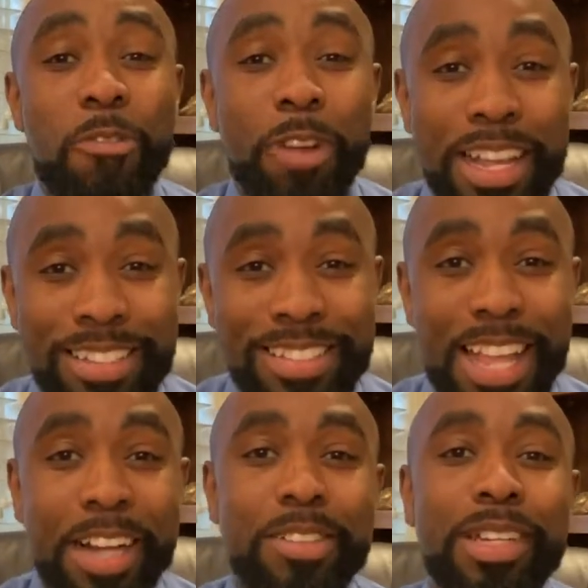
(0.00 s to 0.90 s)
friends,
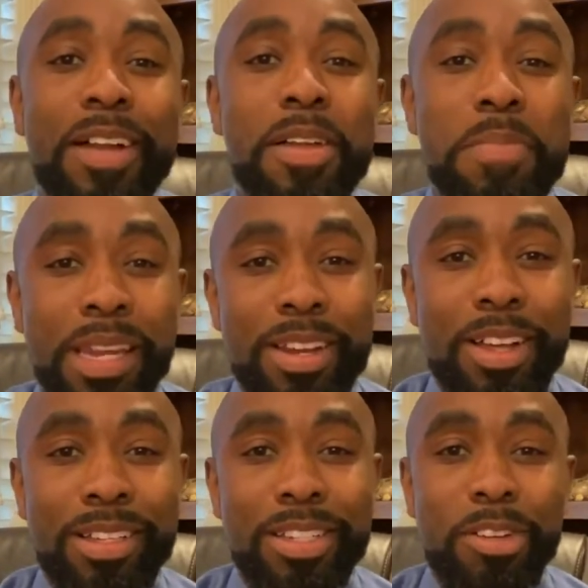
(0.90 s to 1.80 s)
Dr. Larry
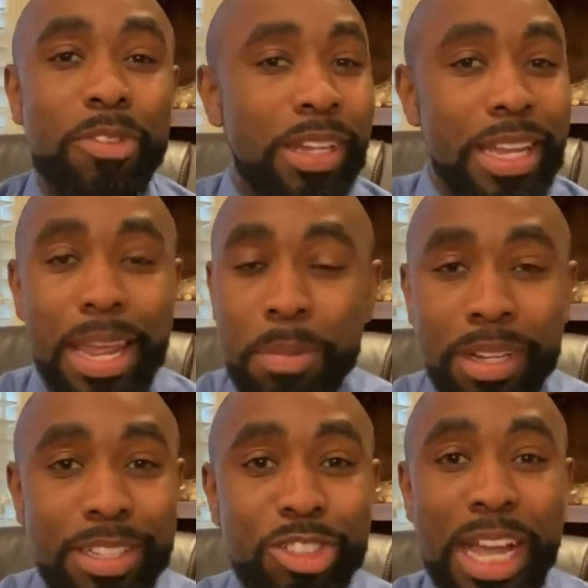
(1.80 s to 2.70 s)
Mitnaul, your friendly
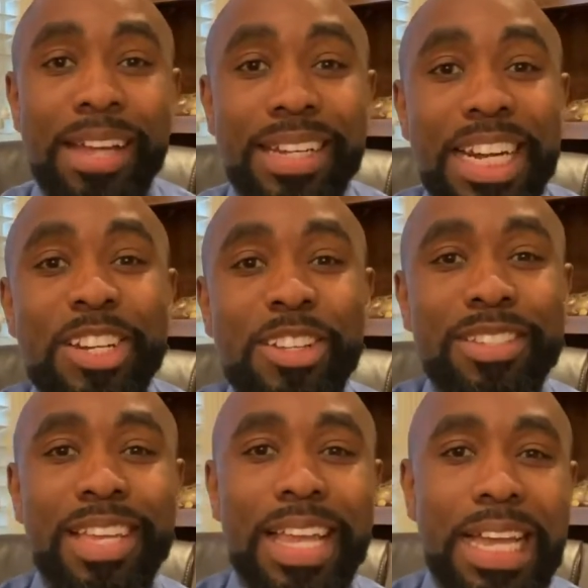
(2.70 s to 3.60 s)
neighborhood child and adult
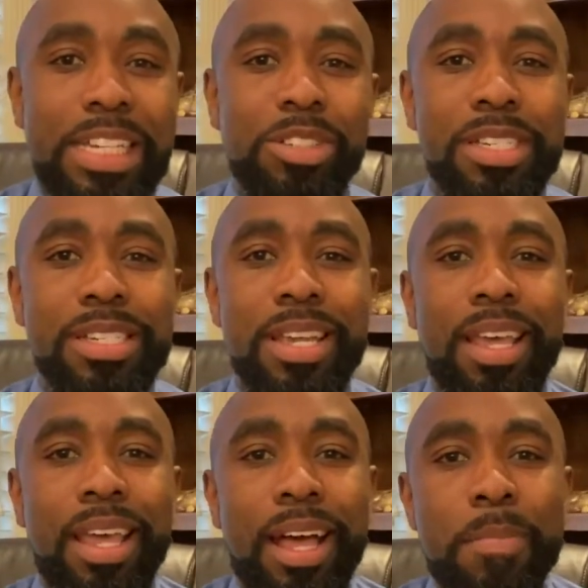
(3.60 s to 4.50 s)
psychiatrist,
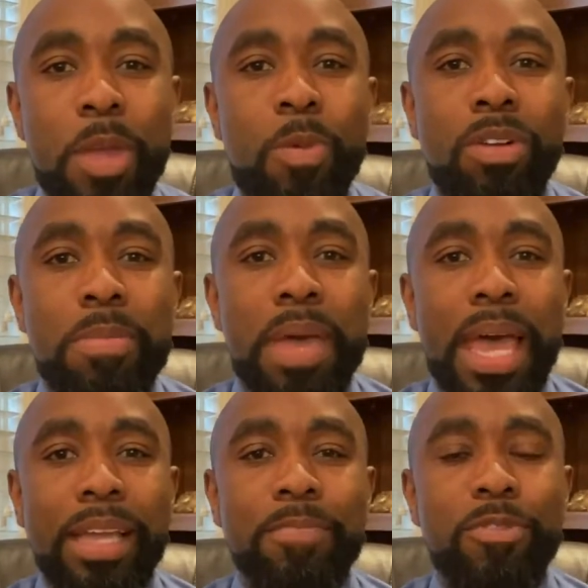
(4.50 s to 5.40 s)
and welcome
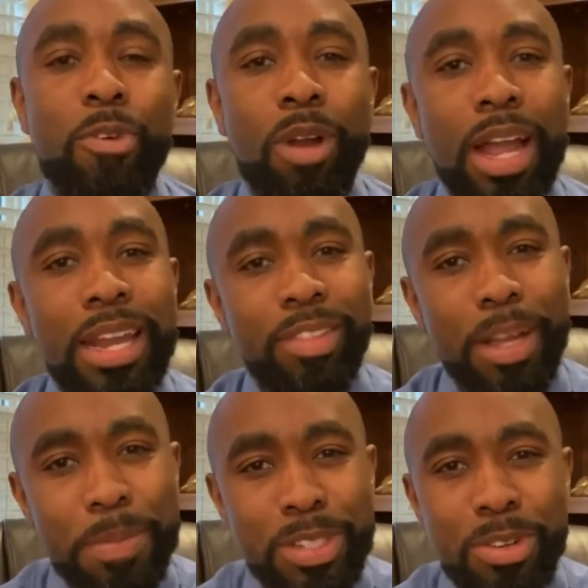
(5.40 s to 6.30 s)
back for another
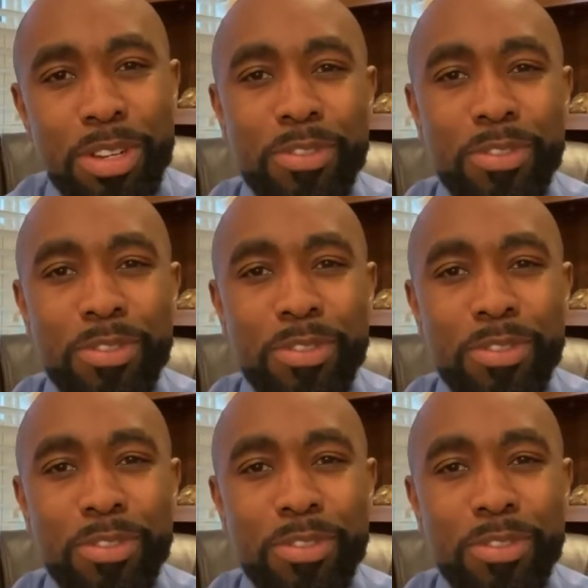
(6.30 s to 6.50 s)
episode of